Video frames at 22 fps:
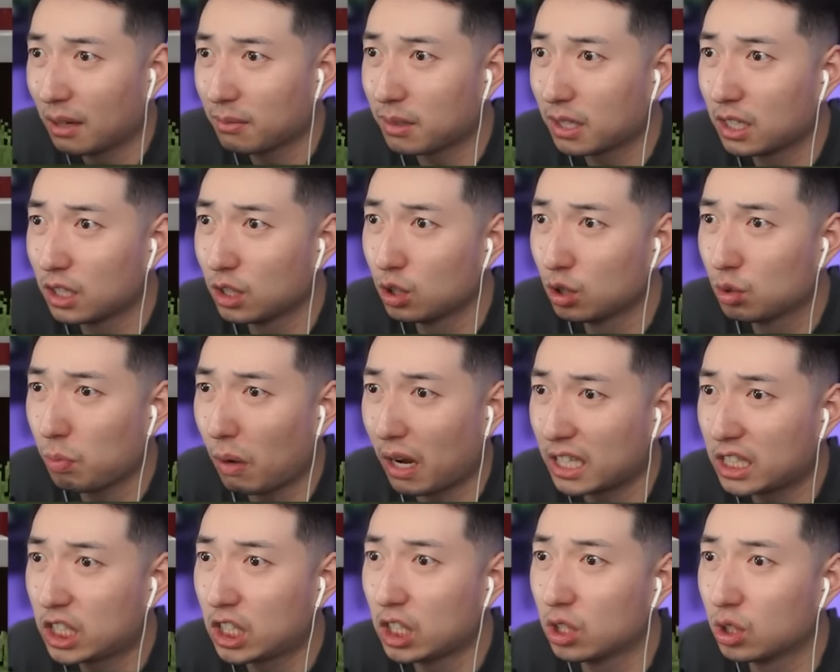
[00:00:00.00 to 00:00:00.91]
I'm gonna use my
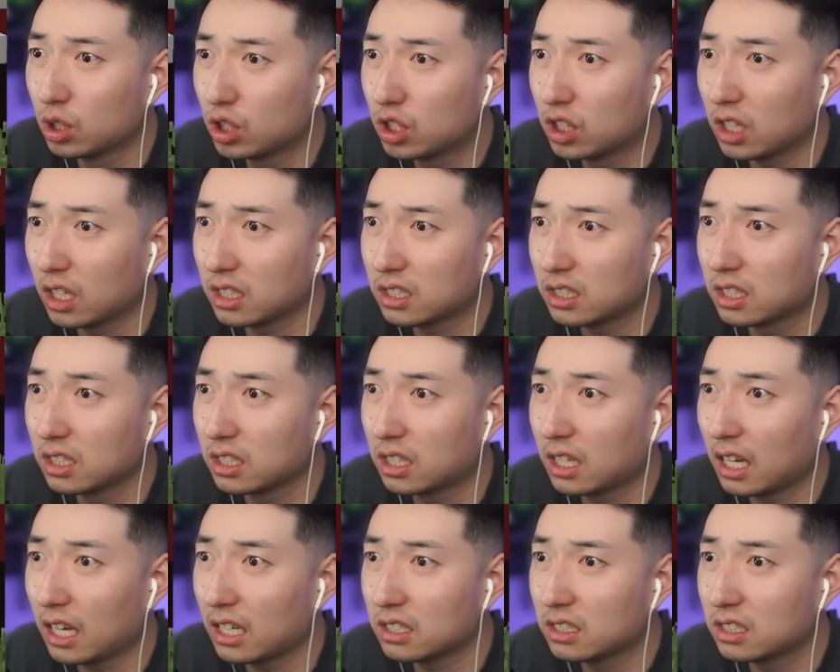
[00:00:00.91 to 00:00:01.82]
shield just in
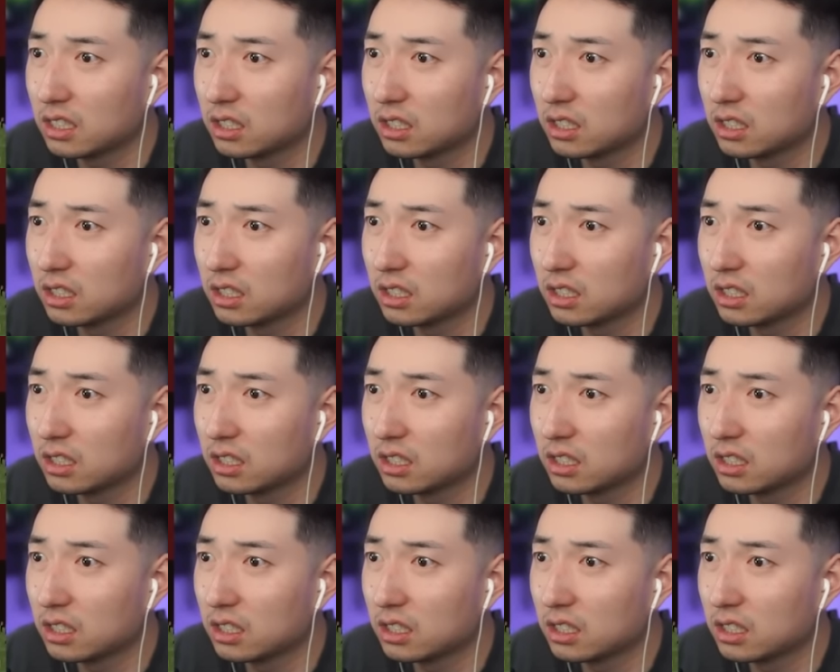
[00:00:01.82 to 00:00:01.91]
case.